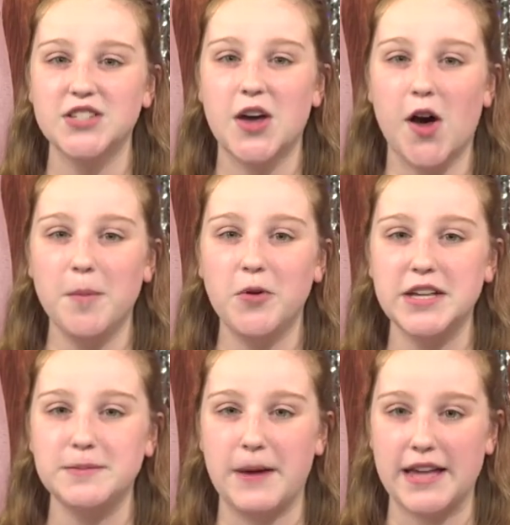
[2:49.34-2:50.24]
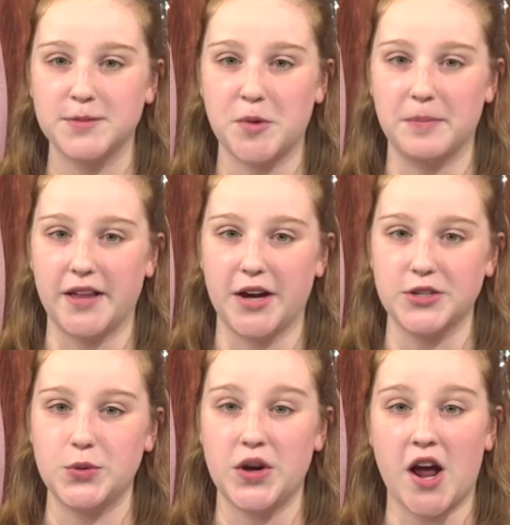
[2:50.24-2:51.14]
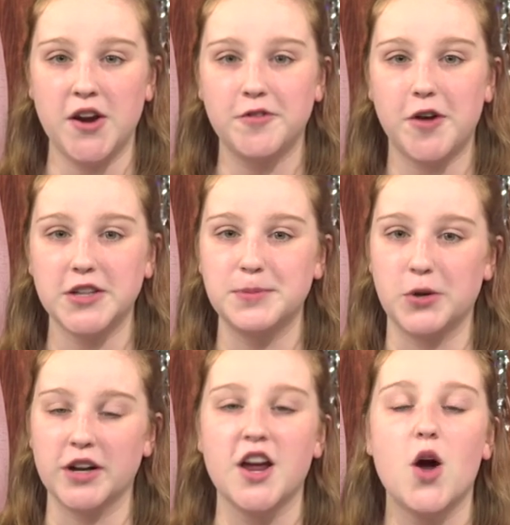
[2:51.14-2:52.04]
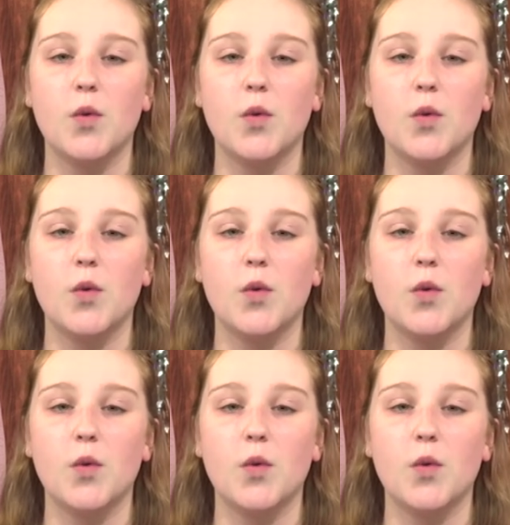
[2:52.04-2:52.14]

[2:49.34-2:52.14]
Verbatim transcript: To all boys basketball players who are not in a fall sport,